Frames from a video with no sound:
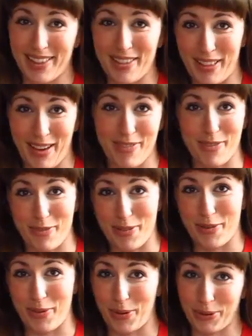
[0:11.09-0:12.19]
in the life of
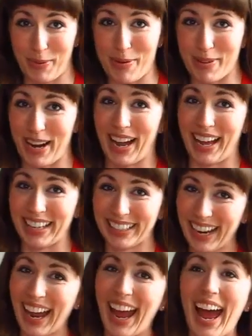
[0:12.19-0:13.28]
a Rosemont bride,
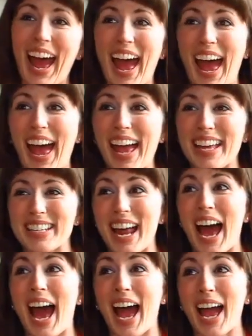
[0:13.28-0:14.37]
and
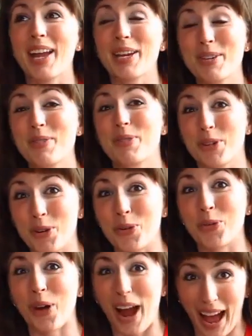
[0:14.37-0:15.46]
I
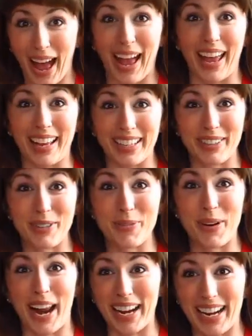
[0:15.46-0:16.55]
cried
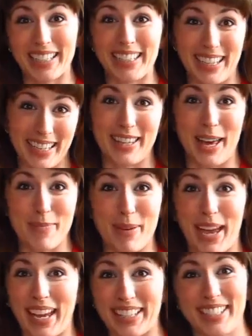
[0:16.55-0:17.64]
when I got to the end of that
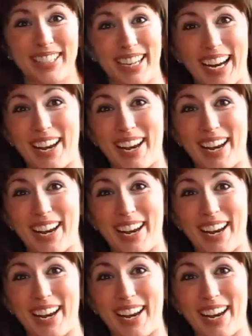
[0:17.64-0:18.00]
page.